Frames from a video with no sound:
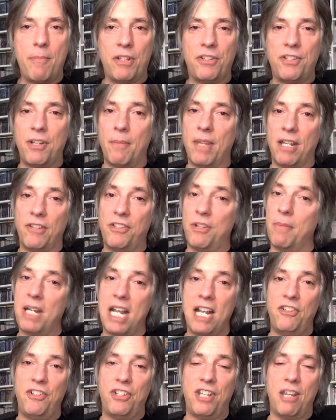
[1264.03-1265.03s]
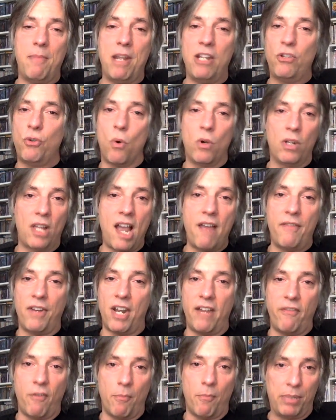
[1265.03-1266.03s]
And some in some cases they may tour live and
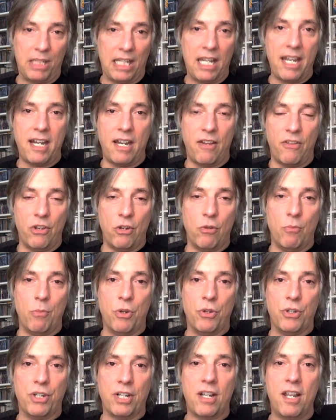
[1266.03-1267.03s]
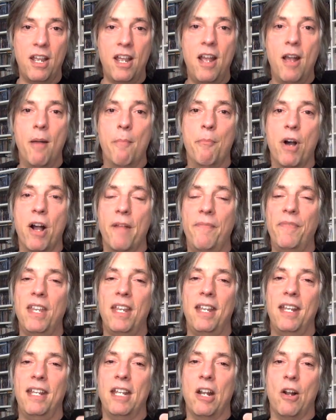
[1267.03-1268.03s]
not even play any of the new music. But
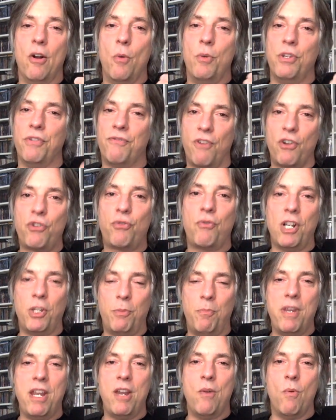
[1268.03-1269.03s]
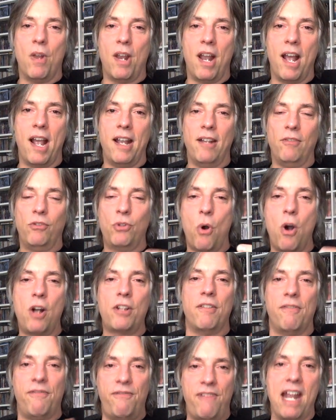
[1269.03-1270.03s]
you know, it always frustrates me when I
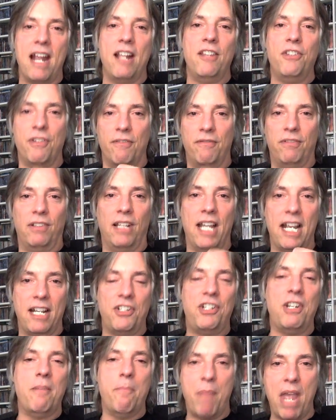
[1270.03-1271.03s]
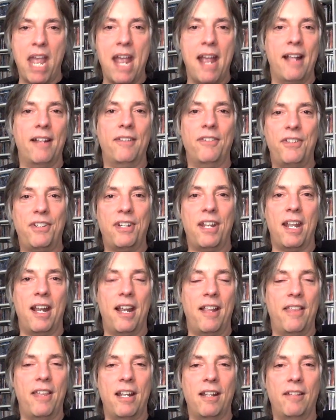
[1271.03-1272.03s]
talk to fans of legacy bands
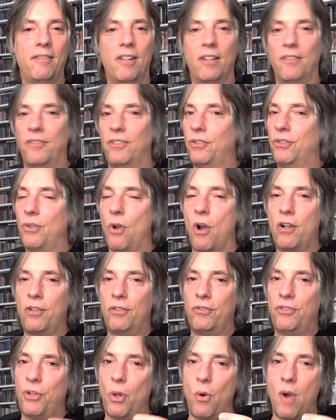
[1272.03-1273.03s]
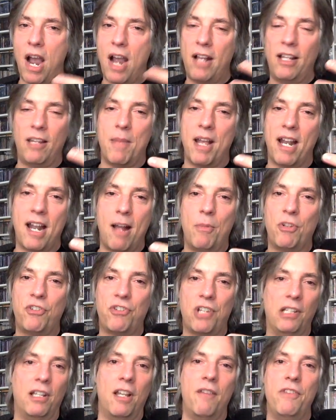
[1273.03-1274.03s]
and they, they talk so highly about how much
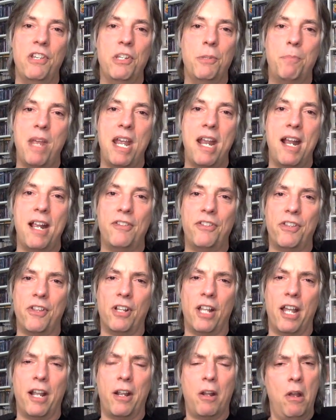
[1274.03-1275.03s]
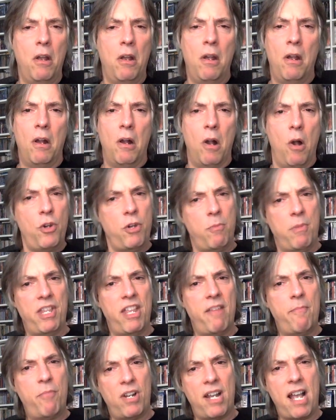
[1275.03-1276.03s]
they love these bands and they're like, Oh, you mean
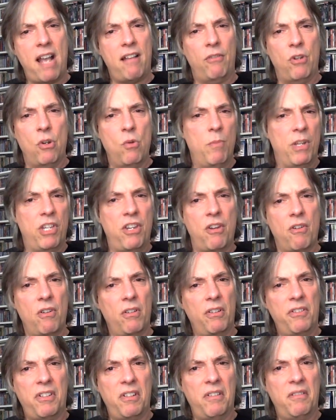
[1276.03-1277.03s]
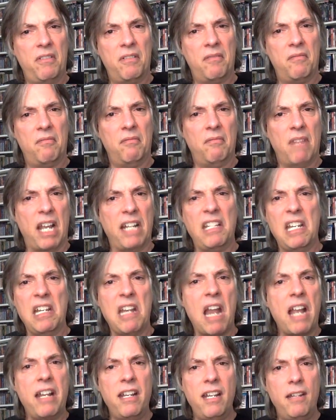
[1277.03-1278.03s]
they put out new material since
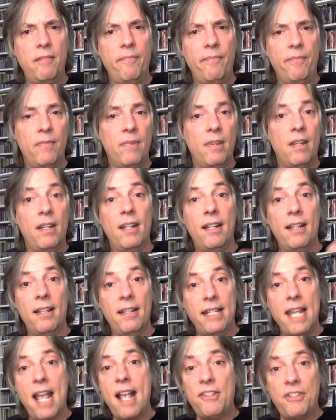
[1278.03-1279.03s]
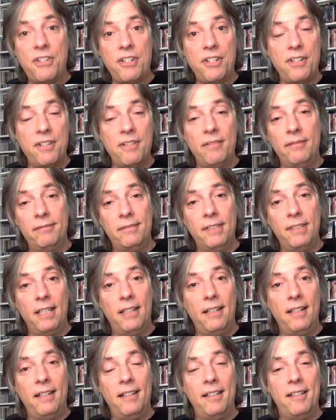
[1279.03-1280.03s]
1990? Yes.
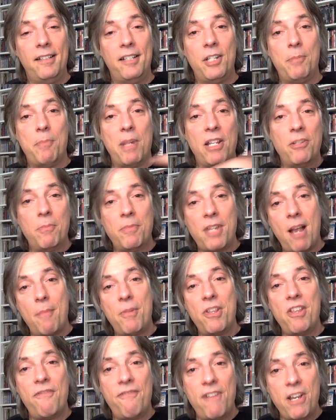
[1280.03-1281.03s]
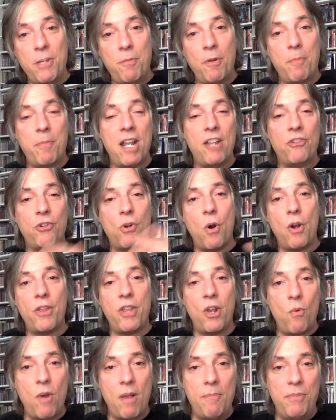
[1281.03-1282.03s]
Spend some time on their Facebook page, go on
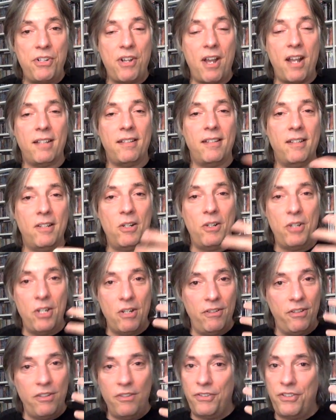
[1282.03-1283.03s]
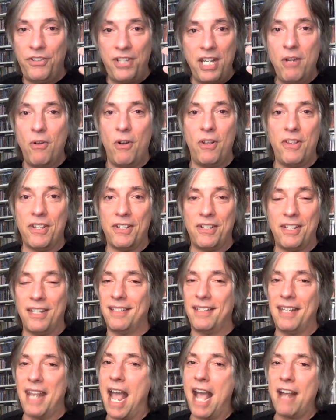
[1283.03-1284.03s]
their website. You know, you'll you'll see all this.
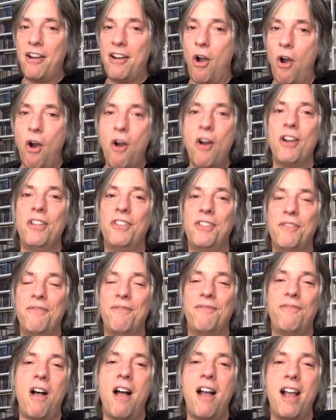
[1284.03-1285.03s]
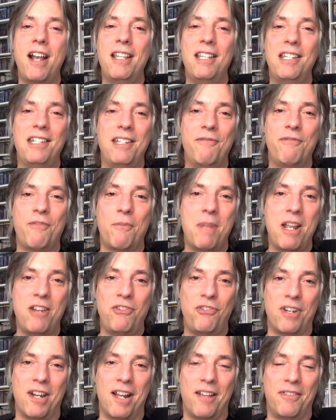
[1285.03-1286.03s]
It's not hard to find this
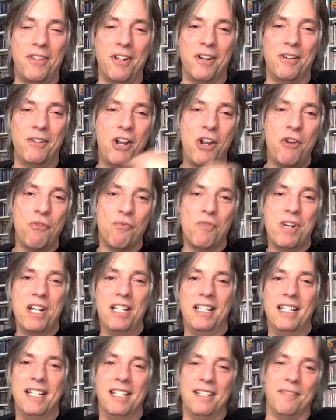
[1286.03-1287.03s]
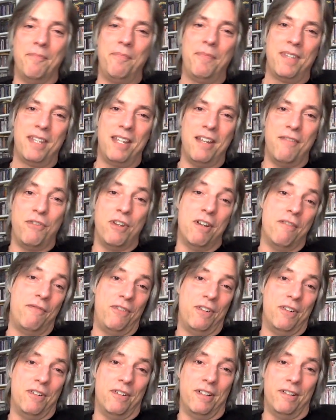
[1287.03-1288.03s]
information out there. Really isn't. If
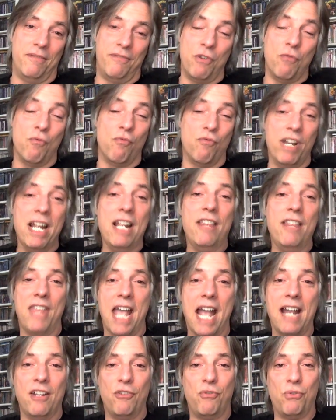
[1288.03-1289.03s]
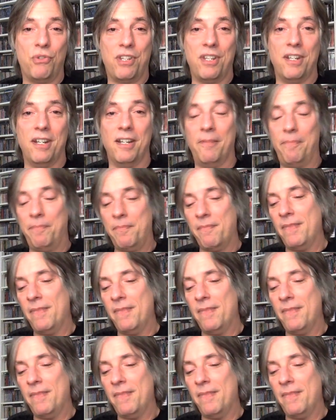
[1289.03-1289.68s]
if you're if you're that interested in it.